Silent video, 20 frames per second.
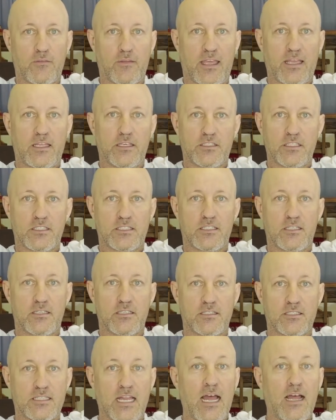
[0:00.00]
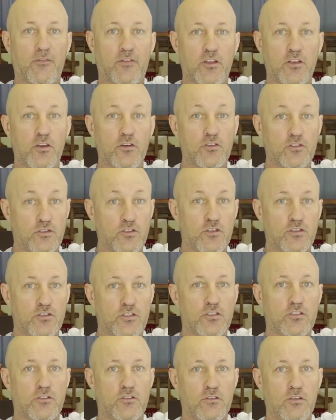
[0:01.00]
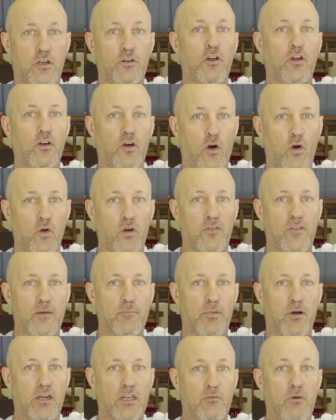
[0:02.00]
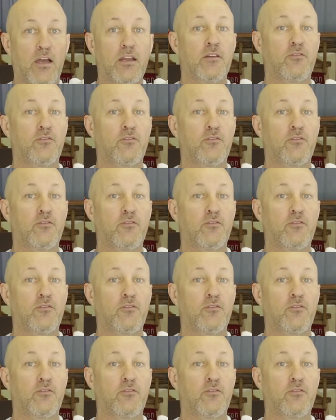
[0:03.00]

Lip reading: they can just start to use just not all of their body weight.